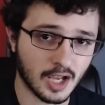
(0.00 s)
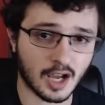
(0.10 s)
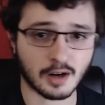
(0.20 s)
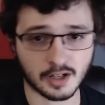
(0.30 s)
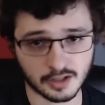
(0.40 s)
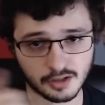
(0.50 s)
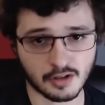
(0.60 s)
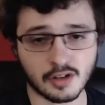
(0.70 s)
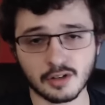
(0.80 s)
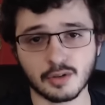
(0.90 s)
I'm going to just
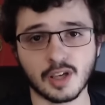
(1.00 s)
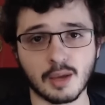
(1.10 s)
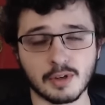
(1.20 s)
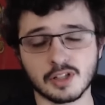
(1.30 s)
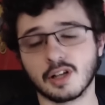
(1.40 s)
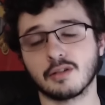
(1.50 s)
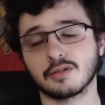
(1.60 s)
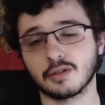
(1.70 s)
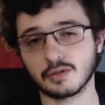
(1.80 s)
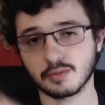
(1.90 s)
turn it into a gaming channel.
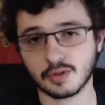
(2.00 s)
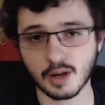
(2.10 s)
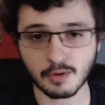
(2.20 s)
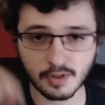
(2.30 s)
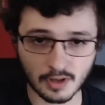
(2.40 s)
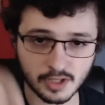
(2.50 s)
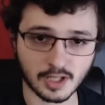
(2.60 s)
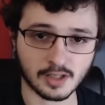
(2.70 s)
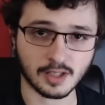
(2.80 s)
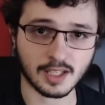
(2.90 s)
So go subscribe over there, check
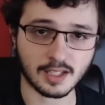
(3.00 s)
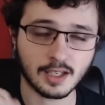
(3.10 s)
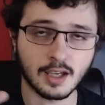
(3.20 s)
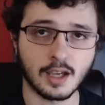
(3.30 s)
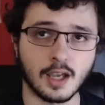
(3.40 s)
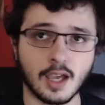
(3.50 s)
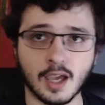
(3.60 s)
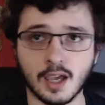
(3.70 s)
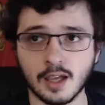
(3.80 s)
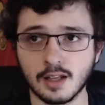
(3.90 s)
out the link.
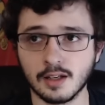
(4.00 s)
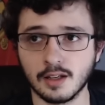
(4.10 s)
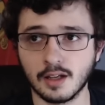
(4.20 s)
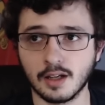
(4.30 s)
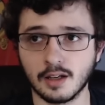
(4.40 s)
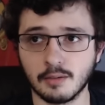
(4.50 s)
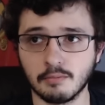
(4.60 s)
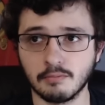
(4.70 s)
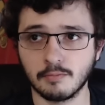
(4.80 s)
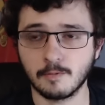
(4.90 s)
And
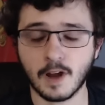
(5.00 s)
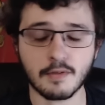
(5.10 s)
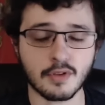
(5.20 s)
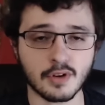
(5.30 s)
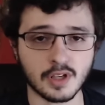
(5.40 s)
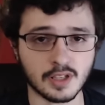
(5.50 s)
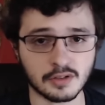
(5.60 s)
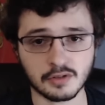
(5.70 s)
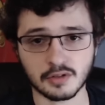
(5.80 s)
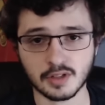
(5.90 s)
5:30
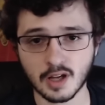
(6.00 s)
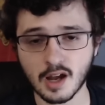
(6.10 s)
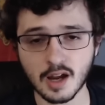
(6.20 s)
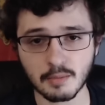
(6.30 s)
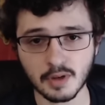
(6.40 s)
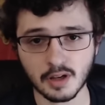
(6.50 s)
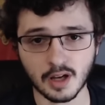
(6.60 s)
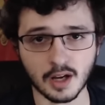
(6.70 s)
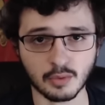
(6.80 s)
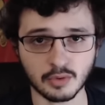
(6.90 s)
Eastern time,
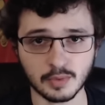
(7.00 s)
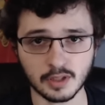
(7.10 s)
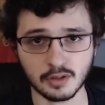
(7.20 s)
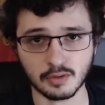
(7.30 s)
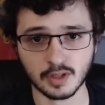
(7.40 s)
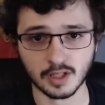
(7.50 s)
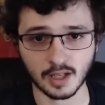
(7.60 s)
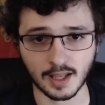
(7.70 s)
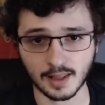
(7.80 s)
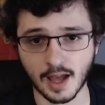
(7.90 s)
I will be
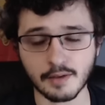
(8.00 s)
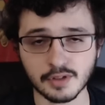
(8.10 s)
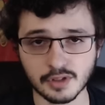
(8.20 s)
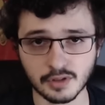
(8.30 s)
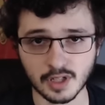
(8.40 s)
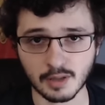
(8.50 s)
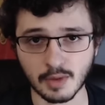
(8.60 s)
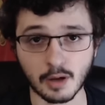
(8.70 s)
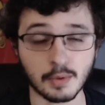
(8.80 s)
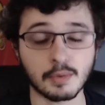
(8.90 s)
doing a live stream.
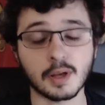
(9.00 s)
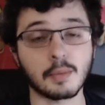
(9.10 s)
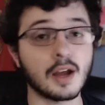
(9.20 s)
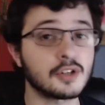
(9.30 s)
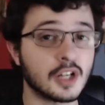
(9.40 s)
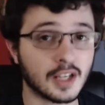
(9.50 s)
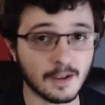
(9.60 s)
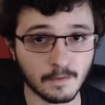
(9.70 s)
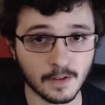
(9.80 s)
I'll be playing Bioshock